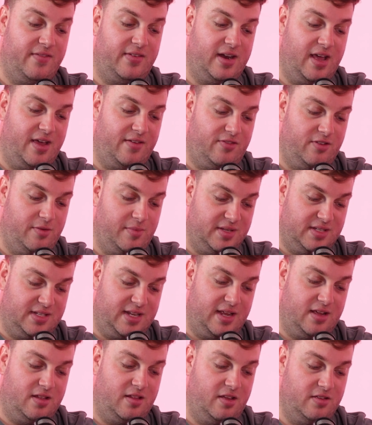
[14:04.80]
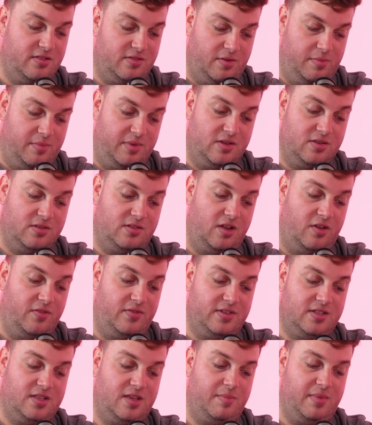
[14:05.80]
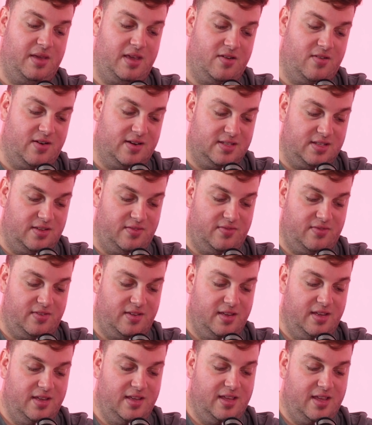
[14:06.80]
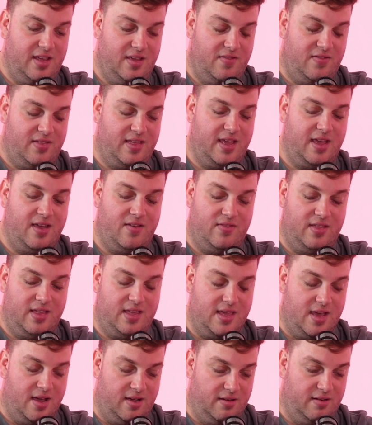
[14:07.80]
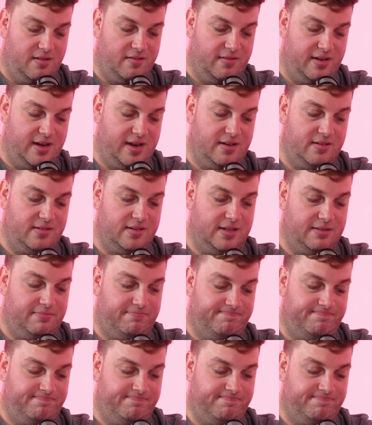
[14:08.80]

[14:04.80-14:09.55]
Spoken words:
in after him and stay close to him because dolphins can be aggressive if they have their young around.